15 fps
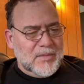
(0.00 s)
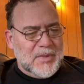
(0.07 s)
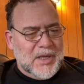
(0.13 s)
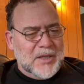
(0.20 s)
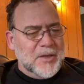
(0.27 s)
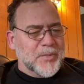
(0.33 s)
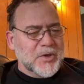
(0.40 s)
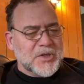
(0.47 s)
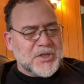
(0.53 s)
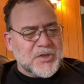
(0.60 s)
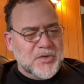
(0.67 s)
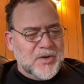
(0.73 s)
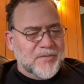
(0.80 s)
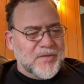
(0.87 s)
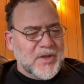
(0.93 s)
in the
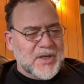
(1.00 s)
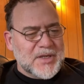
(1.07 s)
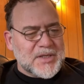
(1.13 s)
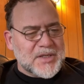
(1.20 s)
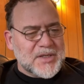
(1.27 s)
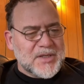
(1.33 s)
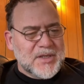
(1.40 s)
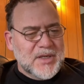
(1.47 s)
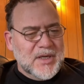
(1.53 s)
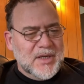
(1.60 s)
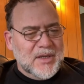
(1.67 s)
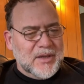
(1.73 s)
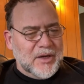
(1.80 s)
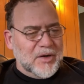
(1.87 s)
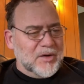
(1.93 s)
pursuit of this,
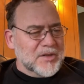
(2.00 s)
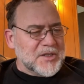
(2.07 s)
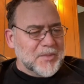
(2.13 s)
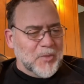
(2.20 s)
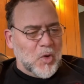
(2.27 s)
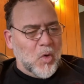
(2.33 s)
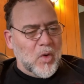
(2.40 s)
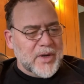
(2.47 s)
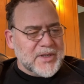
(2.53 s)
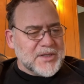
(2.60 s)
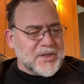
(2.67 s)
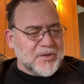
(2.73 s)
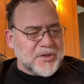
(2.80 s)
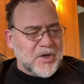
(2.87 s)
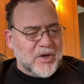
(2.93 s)
there are some
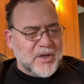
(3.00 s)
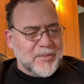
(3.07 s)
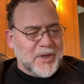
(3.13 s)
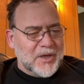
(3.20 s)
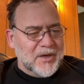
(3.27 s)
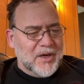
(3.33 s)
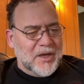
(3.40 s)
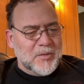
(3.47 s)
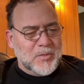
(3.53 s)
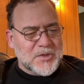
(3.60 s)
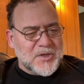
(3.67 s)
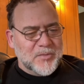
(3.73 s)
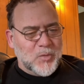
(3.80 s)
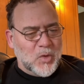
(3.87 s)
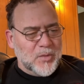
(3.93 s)
coins they're talking about. None
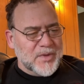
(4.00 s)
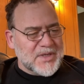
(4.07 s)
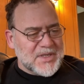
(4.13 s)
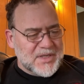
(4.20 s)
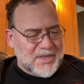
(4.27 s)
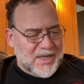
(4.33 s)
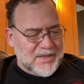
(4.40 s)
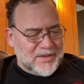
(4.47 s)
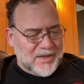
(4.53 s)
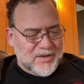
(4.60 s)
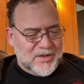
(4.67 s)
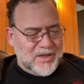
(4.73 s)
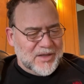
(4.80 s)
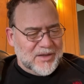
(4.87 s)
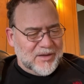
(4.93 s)
was a more recent date
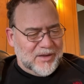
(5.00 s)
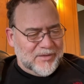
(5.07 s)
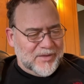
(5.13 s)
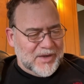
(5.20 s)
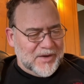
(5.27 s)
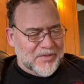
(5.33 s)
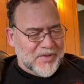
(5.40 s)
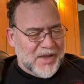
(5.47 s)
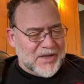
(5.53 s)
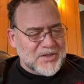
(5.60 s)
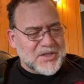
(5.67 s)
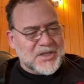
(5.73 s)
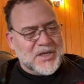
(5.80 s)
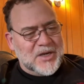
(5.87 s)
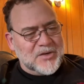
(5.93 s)
than
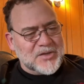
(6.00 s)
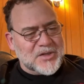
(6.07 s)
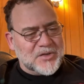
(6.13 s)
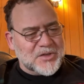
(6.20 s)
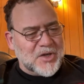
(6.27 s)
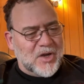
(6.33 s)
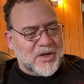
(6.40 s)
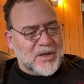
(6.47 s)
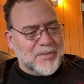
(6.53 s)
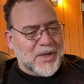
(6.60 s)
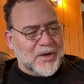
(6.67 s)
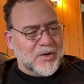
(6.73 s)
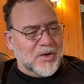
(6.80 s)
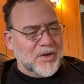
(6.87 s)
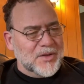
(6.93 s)
1,000 years. They're talking
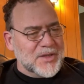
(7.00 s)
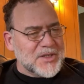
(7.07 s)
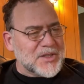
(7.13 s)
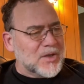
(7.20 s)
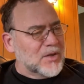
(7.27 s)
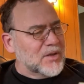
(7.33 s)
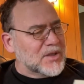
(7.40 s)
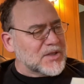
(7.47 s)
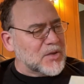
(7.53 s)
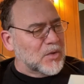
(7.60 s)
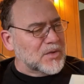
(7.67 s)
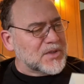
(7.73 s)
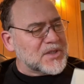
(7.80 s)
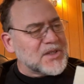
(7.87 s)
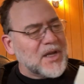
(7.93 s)
about all this
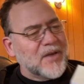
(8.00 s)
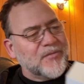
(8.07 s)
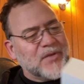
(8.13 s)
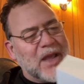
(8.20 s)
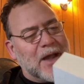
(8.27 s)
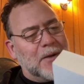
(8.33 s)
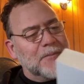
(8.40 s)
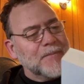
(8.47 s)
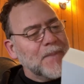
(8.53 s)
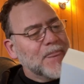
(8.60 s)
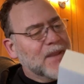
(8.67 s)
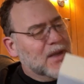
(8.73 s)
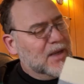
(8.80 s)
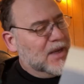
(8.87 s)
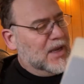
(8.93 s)
old stuff. Now,
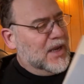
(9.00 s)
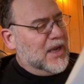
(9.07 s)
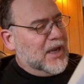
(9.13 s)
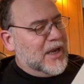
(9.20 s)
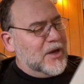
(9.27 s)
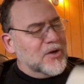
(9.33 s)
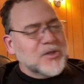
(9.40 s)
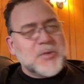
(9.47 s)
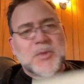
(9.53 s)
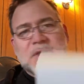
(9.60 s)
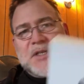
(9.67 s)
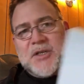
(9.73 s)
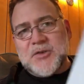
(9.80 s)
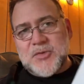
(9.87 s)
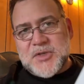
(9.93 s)
here's
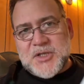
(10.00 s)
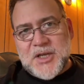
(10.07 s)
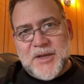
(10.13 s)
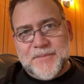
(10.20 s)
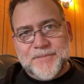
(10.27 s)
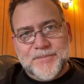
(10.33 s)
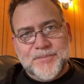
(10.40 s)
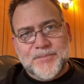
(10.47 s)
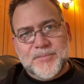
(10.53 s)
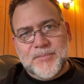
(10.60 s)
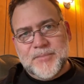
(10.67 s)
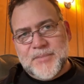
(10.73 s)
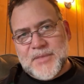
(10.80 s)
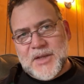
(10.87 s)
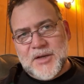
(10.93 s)
what's interesting.
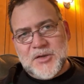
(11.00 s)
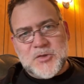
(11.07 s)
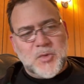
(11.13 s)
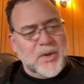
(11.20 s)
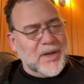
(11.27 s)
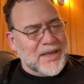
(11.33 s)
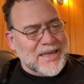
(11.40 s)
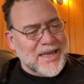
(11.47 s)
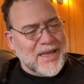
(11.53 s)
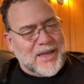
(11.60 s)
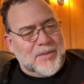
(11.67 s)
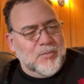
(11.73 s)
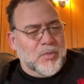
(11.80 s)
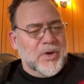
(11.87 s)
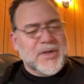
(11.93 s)
Here's what,
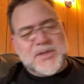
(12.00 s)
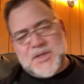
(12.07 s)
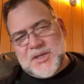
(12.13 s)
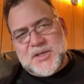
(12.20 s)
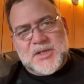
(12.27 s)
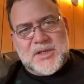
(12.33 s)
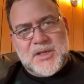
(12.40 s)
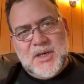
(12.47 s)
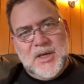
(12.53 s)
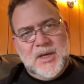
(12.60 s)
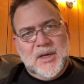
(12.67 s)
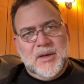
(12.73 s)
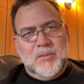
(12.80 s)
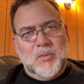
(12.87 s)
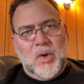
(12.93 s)
again, brings us,
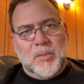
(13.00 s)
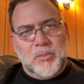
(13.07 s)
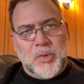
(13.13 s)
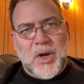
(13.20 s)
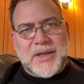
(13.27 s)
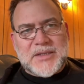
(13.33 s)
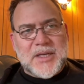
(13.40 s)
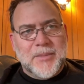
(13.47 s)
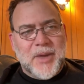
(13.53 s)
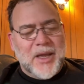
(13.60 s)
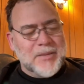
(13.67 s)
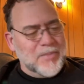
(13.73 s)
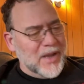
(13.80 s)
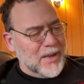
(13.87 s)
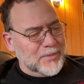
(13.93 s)
what brought to
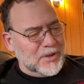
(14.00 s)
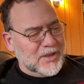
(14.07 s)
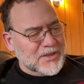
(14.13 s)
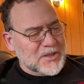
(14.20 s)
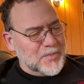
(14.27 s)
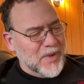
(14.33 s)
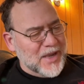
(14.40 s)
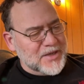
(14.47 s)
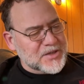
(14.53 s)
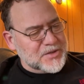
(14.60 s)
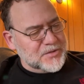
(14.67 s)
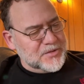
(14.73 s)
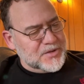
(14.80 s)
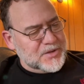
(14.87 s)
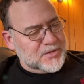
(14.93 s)
mind Babylon's
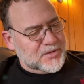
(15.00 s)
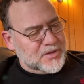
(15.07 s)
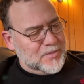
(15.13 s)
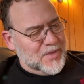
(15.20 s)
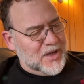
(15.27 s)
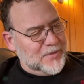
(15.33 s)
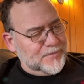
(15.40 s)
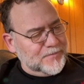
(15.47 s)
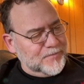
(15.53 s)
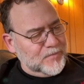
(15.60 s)
Banksters to me.